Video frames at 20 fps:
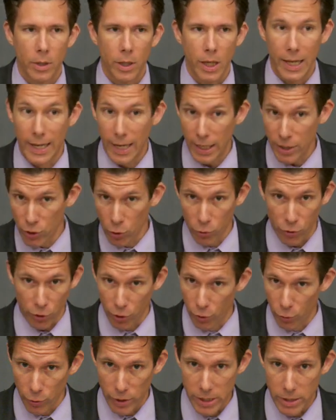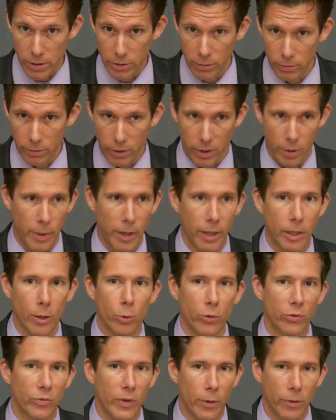And I don't agree that America
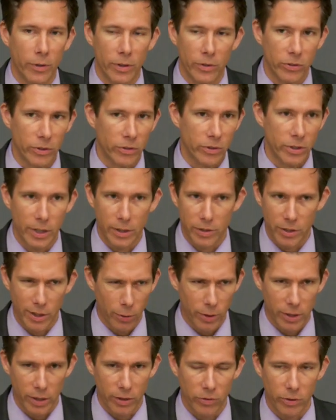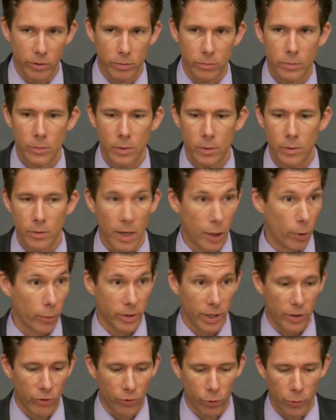was founded in 1619. I don't think that's, a, I don't think
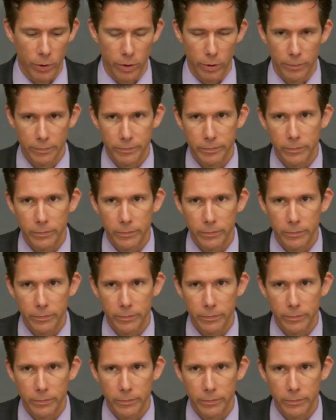that's true either.